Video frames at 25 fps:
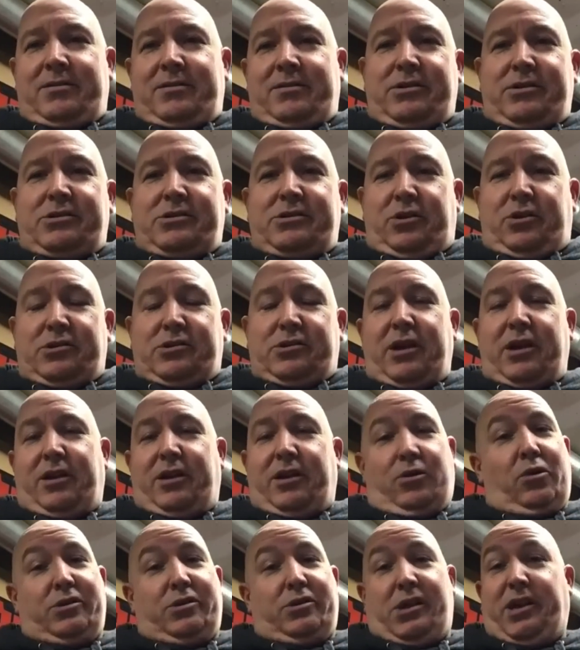
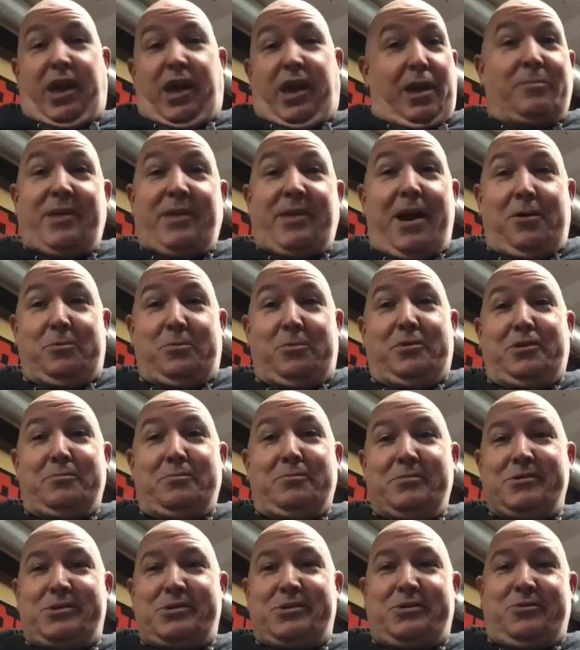because I came down with
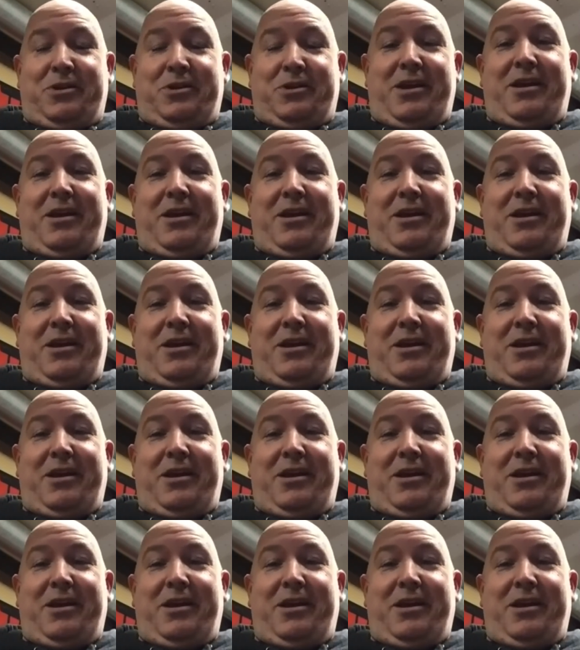them. So yeah.